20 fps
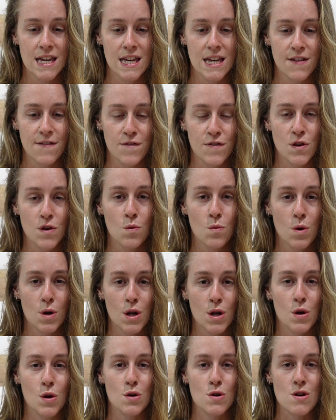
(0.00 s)
If you want
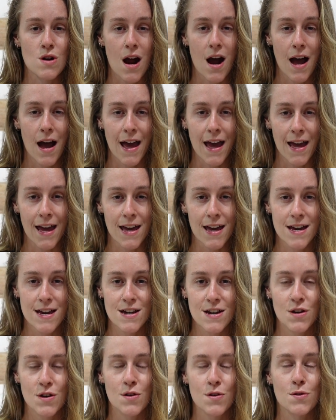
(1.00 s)
to cry,
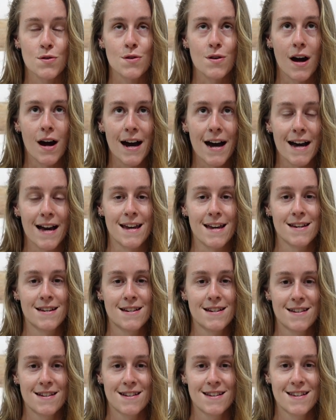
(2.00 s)
cry.
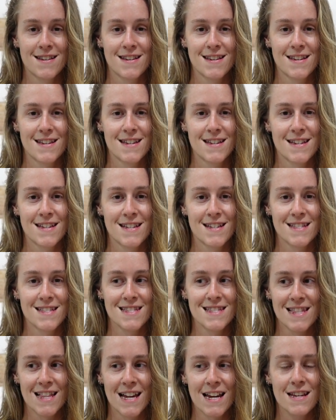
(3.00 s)

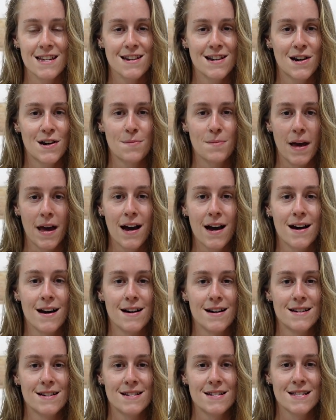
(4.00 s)
Let it come out.